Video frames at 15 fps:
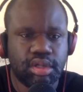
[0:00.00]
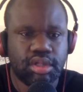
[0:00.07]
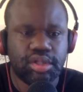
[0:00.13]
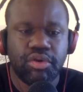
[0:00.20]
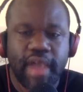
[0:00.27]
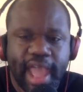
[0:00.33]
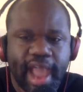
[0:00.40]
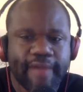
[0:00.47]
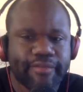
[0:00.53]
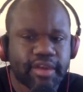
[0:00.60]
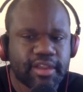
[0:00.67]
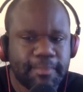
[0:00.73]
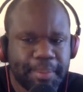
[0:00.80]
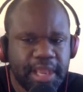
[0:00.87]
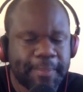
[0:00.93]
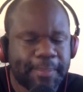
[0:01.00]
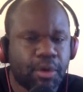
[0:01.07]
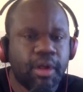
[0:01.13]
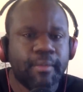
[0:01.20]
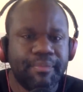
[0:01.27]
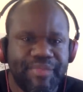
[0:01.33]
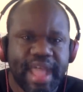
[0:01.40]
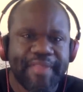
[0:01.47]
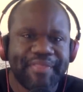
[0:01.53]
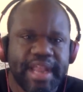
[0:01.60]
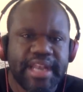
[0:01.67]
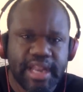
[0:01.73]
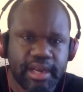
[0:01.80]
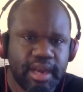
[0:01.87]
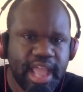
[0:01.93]
to African people that
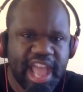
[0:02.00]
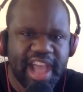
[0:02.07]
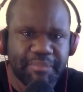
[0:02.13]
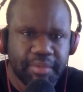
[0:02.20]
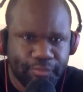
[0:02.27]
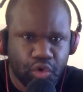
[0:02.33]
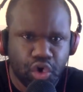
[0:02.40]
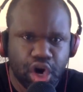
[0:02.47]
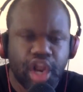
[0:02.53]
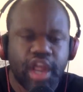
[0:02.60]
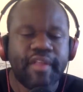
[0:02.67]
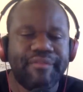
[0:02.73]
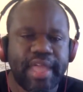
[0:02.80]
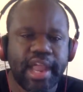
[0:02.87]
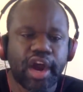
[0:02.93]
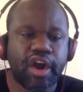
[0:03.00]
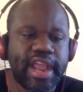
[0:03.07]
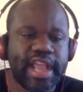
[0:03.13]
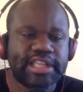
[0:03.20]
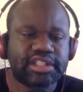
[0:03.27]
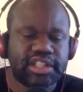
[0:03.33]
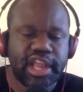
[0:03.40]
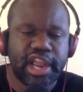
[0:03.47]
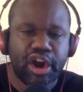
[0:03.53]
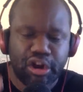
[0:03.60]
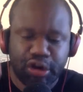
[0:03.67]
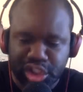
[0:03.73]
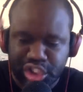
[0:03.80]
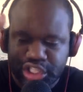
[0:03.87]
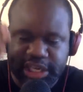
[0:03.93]
they didn't have before. They are they
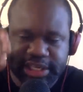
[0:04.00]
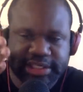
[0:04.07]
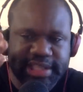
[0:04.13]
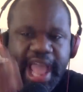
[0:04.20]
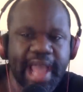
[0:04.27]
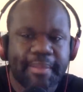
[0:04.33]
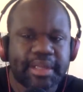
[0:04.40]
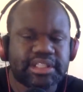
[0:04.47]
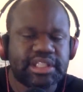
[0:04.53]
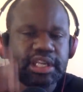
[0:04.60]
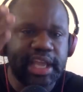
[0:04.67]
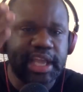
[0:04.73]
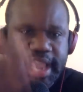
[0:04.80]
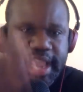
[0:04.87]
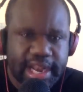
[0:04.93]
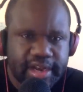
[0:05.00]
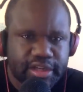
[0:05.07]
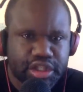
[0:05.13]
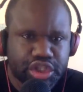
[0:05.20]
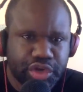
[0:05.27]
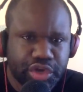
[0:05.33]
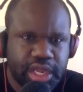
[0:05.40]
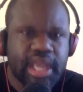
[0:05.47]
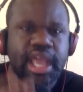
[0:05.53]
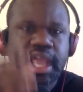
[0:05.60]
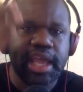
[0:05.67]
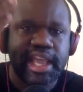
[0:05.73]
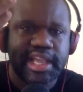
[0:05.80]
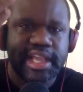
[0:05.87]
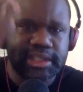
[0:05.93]
are establishing industry
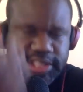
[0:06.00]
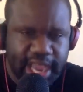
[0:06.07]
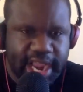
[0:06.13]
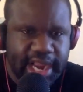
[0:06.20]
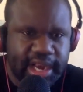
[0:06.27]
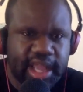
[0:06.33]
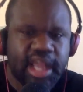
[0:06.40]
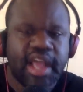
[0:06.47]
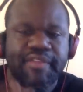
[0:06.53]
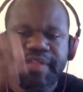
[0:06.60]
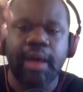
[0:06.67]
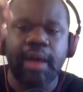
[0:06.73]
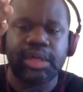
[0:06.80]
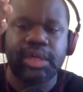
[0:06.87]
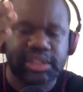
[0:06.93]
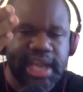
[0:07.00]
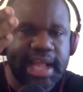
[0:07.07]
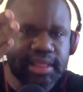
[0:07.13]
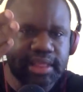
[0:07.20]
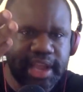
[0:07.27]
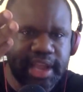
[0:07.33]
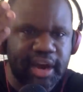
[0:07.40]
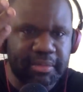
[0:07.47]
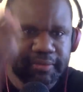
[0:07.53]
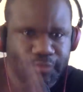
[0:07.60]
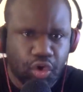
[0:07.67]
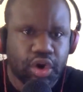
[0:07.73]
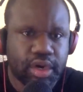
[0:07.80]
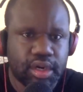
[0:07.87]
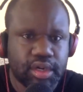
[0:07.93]
in China that was not there
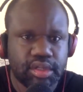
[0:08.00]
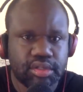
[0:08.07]
before.